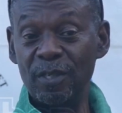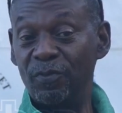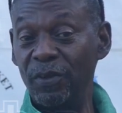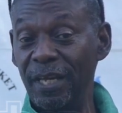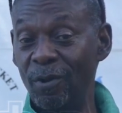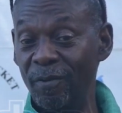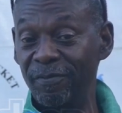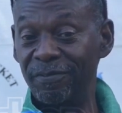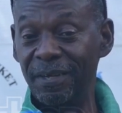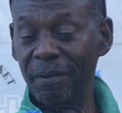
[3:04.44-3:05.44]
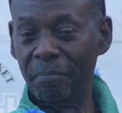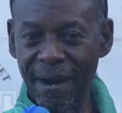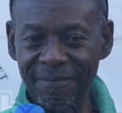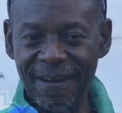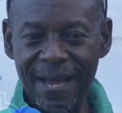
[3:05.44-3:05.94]
his feeling of
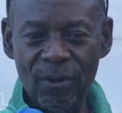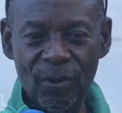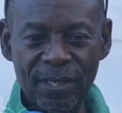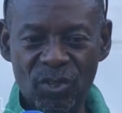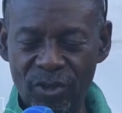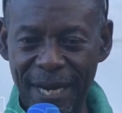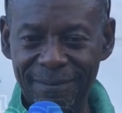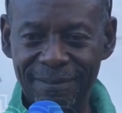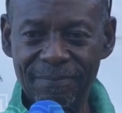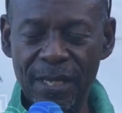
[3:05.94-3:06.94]
bravado and strength.